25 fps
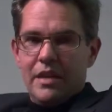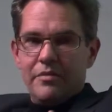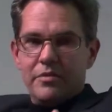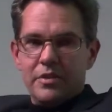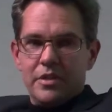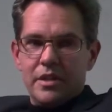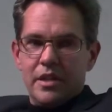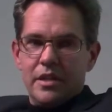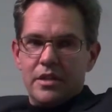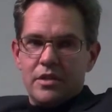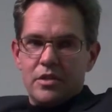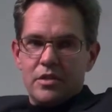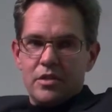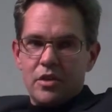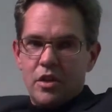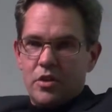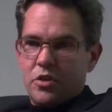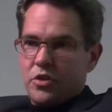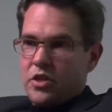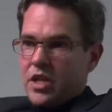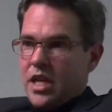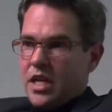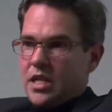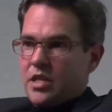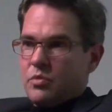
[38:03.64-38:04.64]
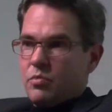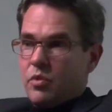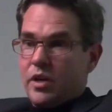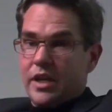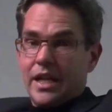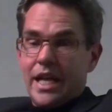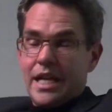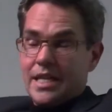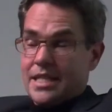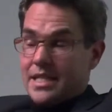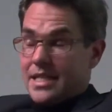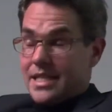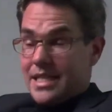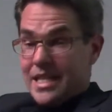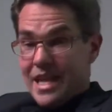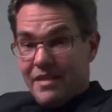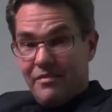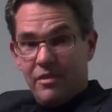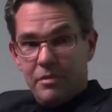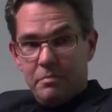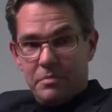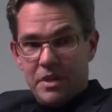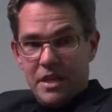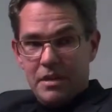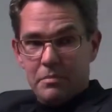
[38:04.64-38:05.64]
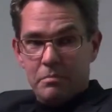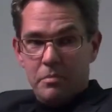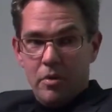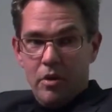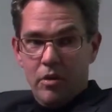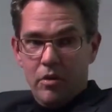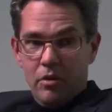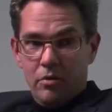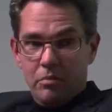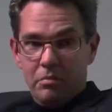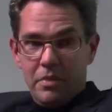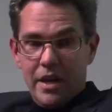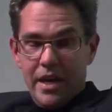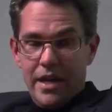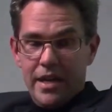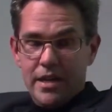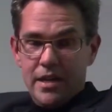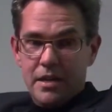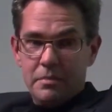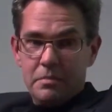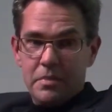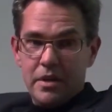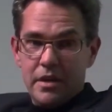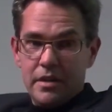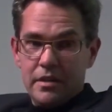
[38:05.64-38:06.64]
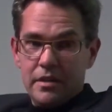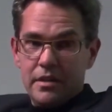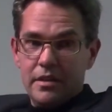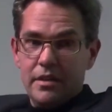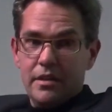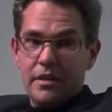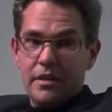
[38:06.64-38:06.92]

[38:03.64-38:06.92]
evidence, such as what has never been borrowed by anybody,